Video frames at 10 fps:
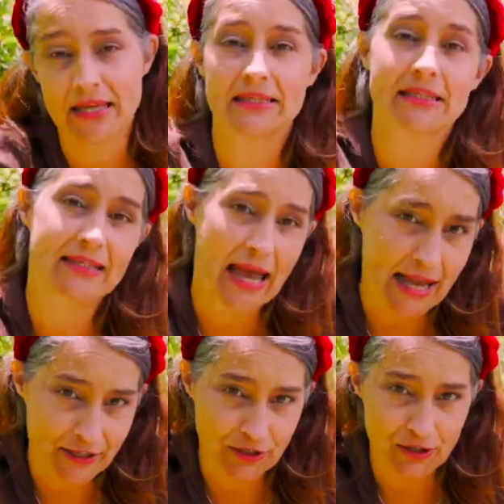and
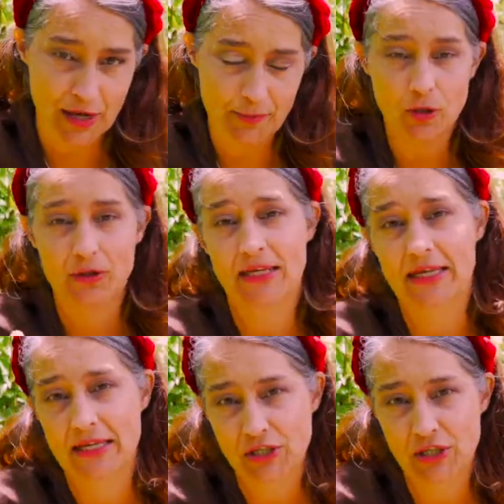Saturn I'm going to
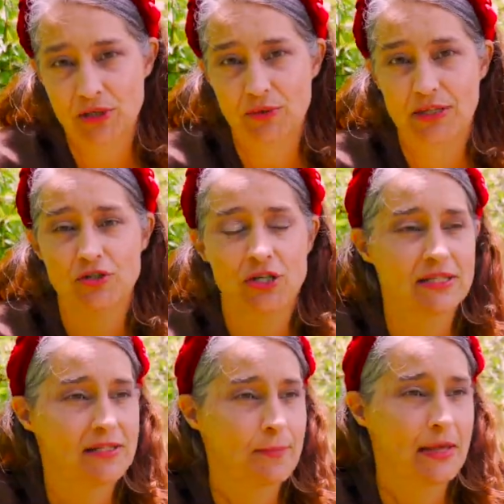get to in
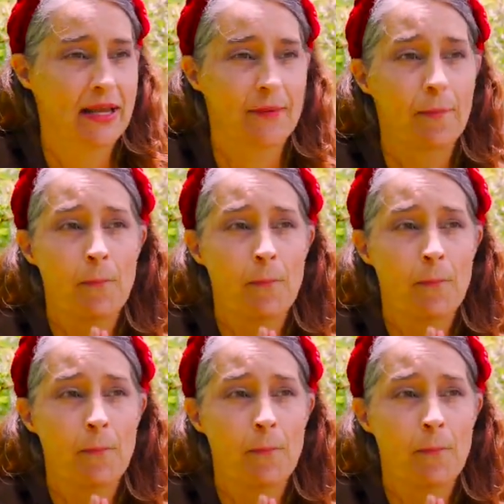just a minute.